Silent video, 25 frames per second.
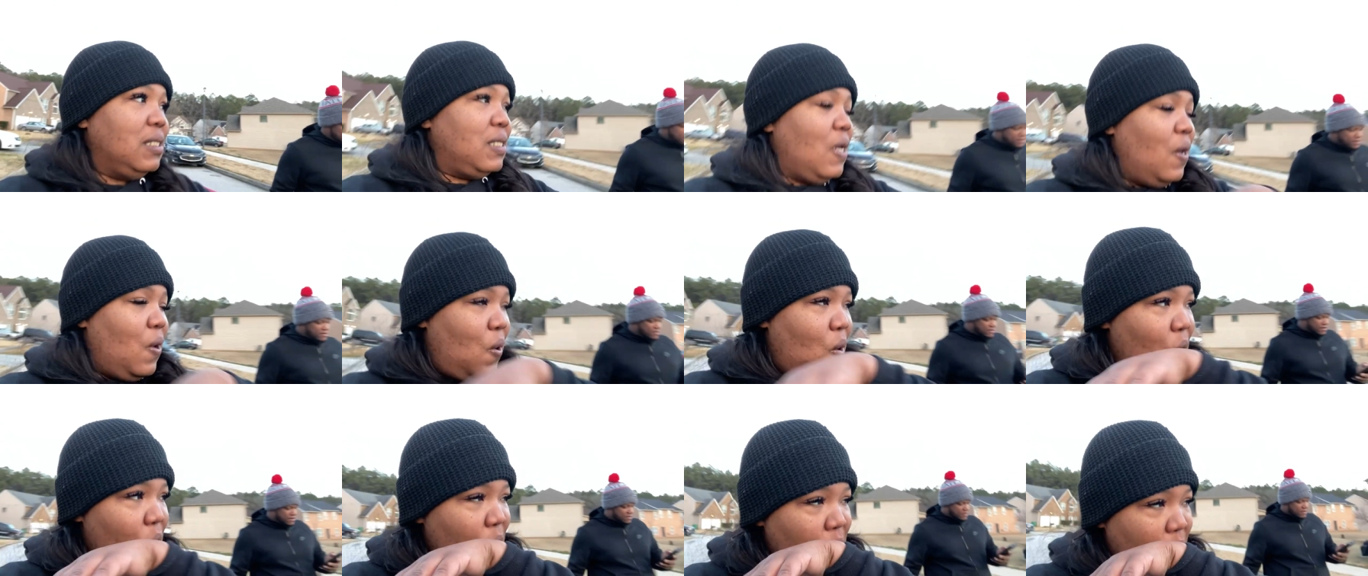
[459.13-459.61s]

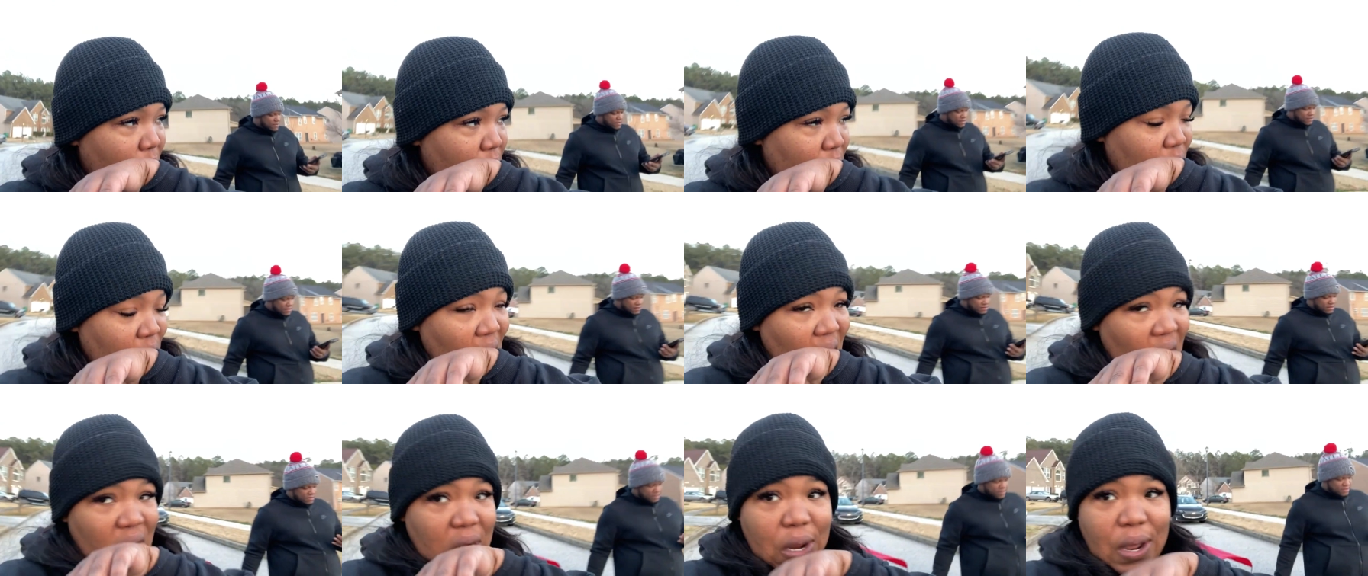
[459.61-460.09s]
So
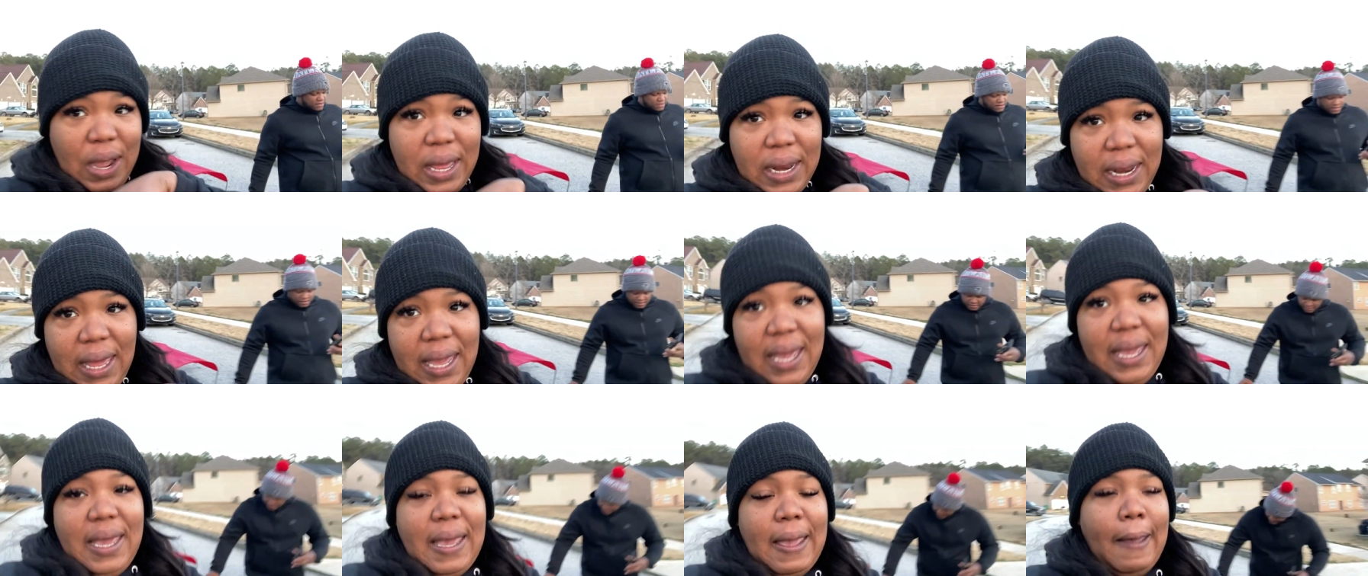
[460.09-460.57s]
y'all know I
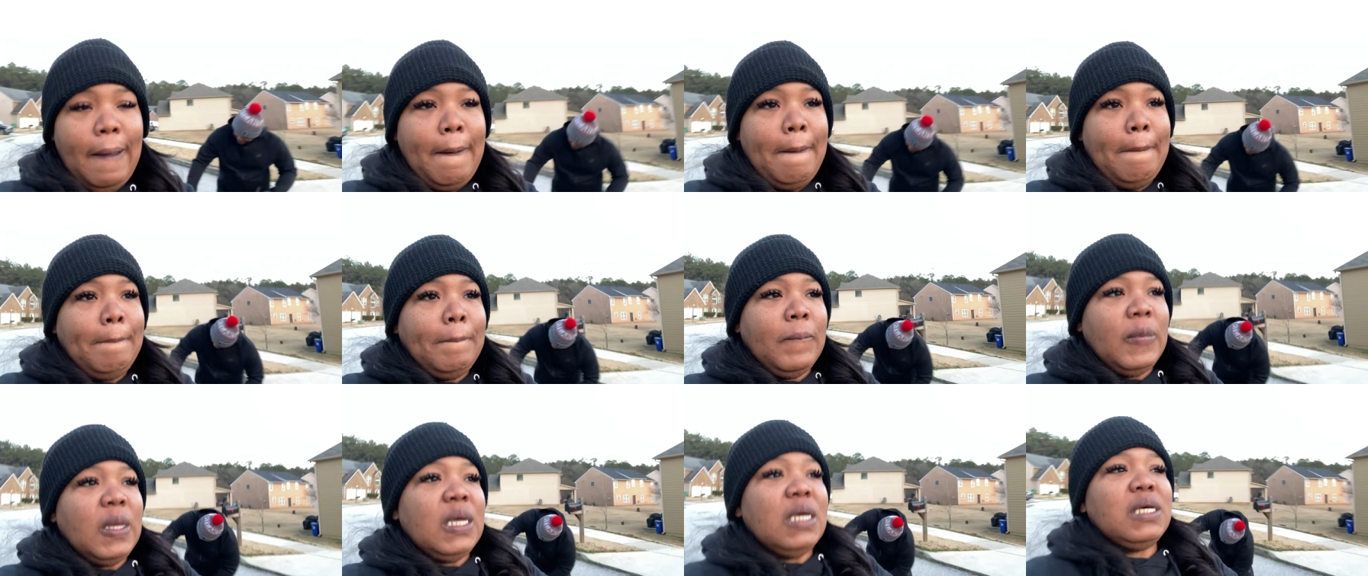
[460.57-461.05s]
like
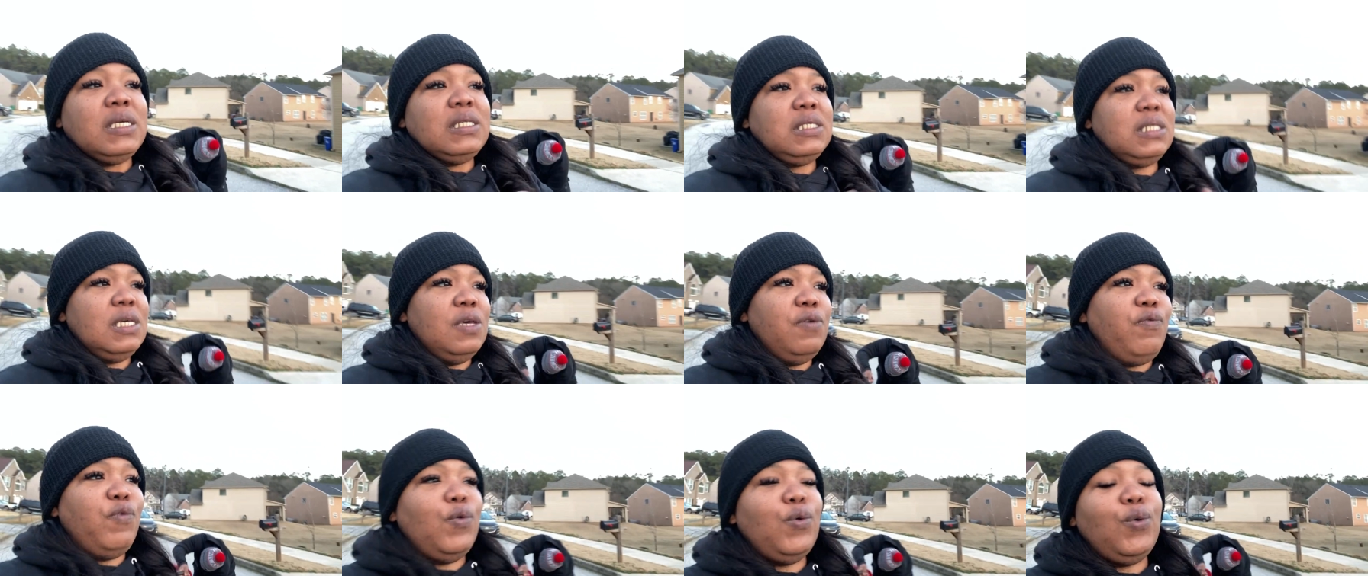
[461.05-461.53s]

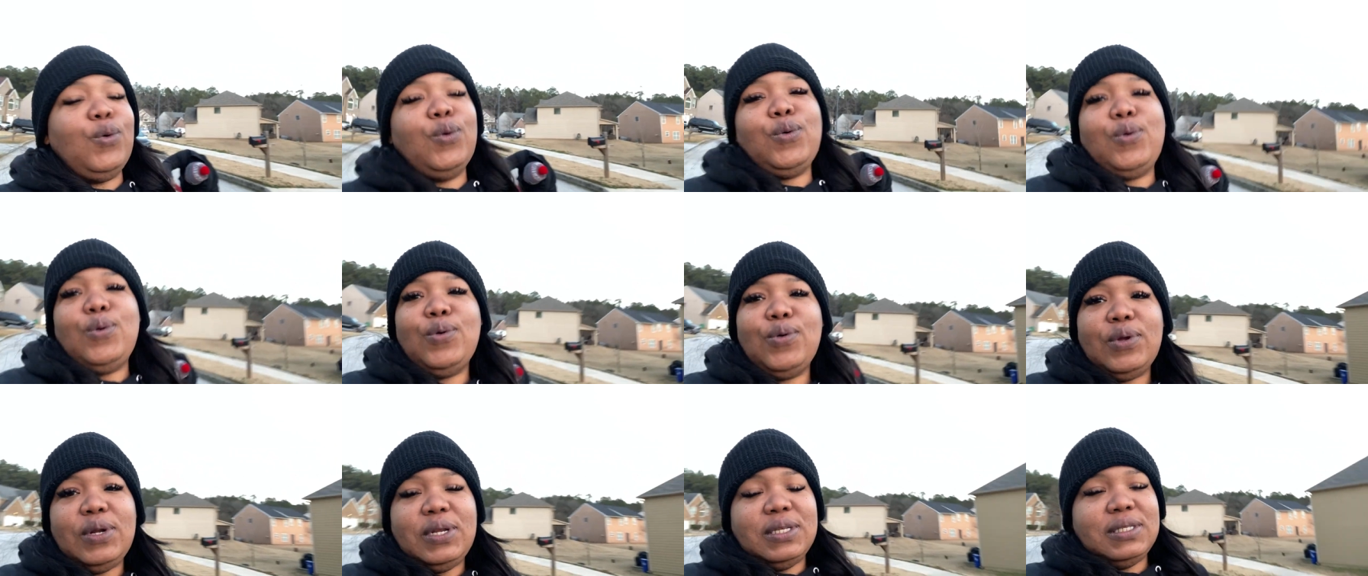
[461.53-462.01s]

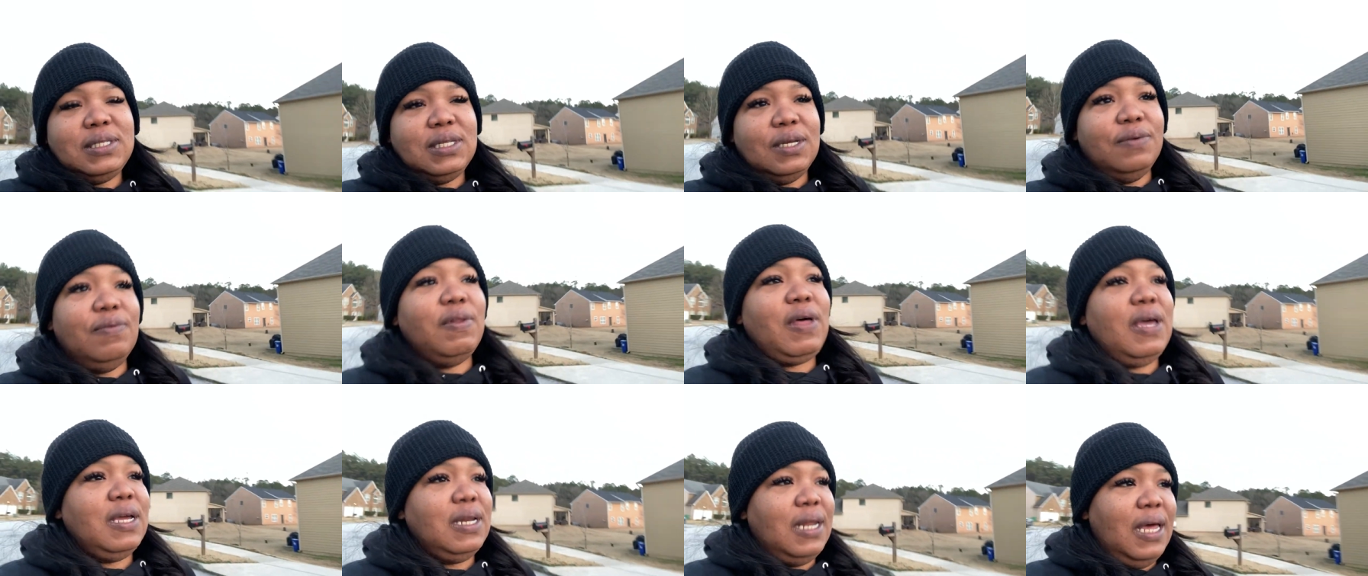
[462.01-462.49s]
seafood and
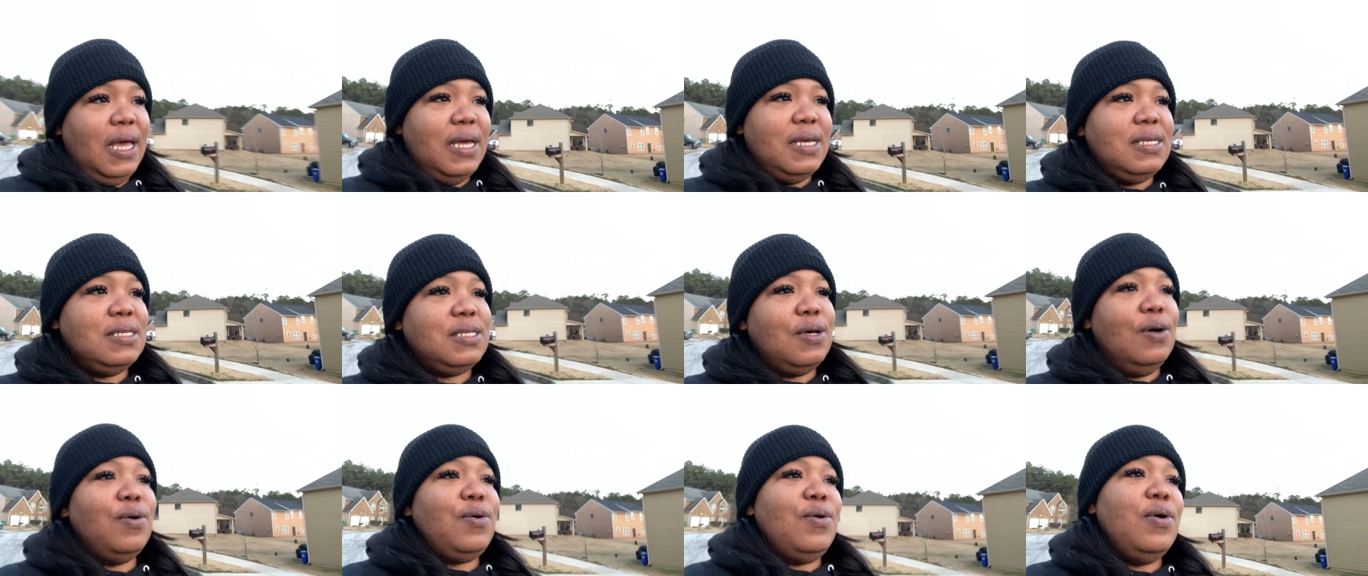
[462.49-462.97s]
stuff like
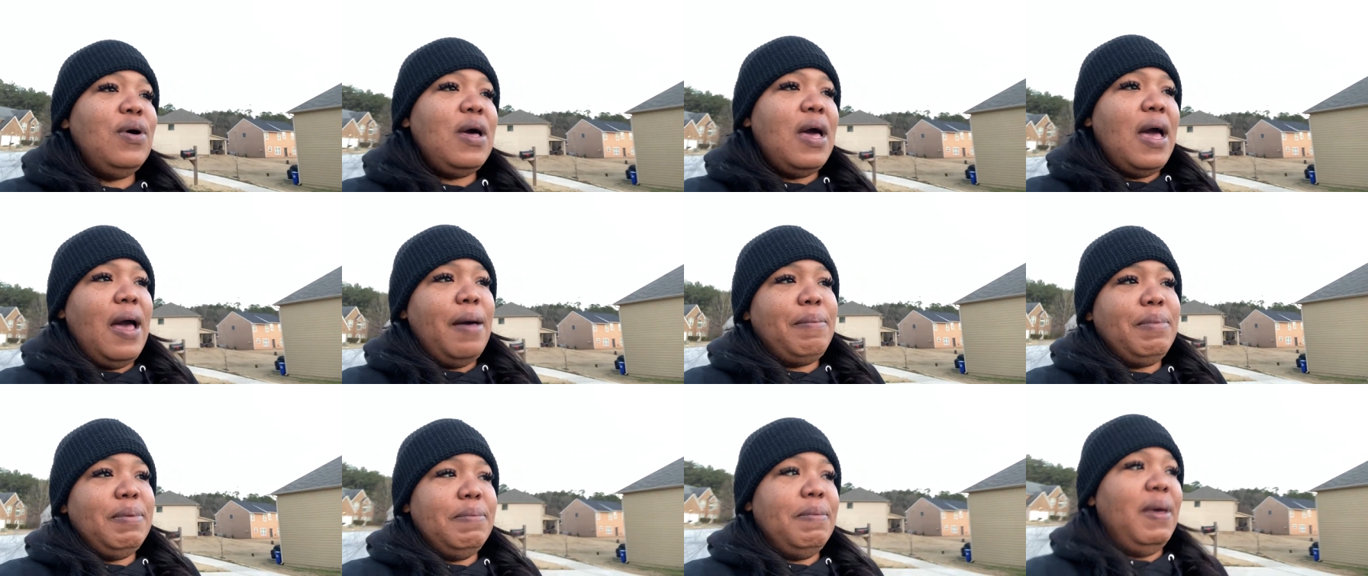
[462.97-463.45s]
that. So
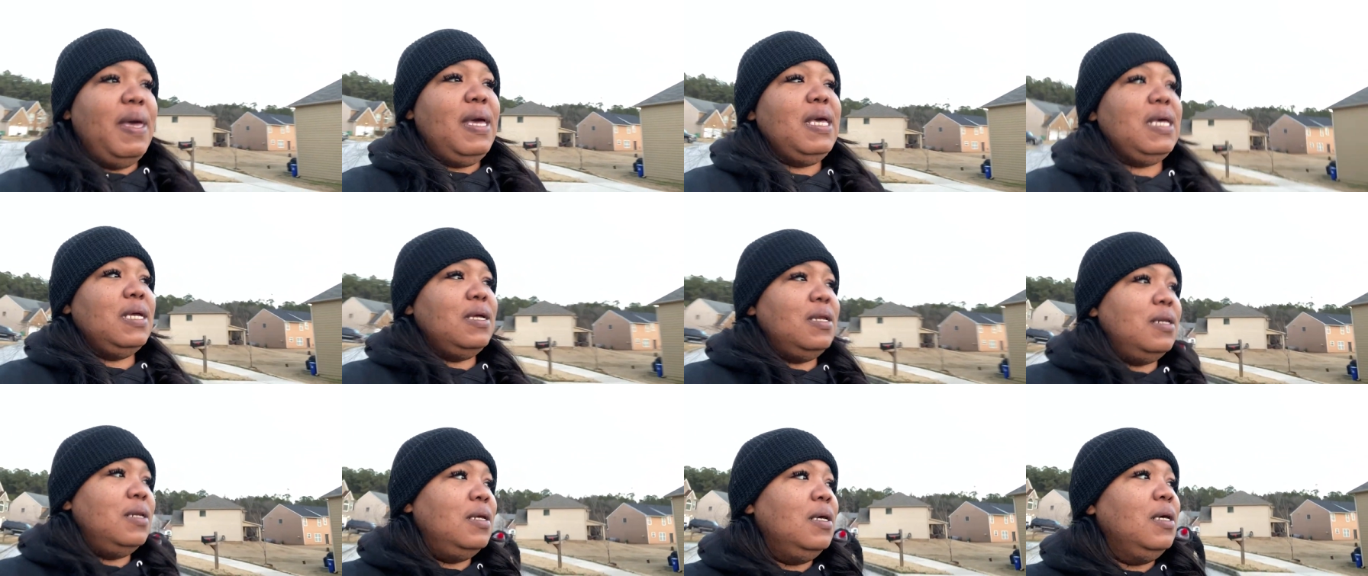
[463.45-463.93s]
I be
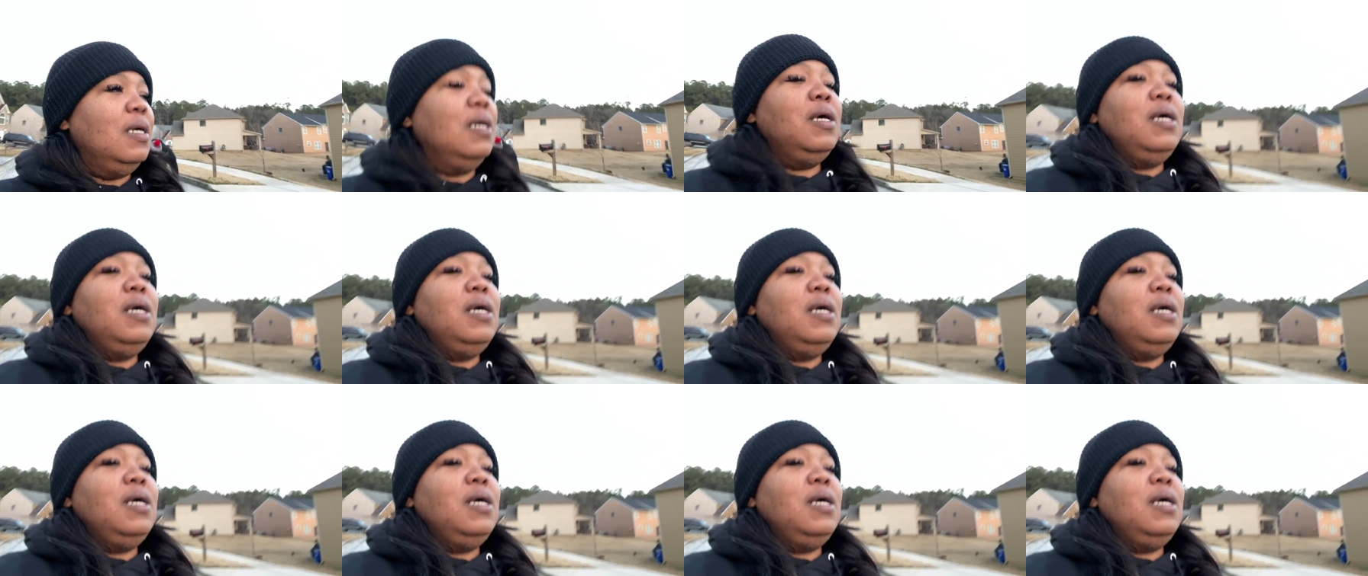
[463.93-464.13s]
making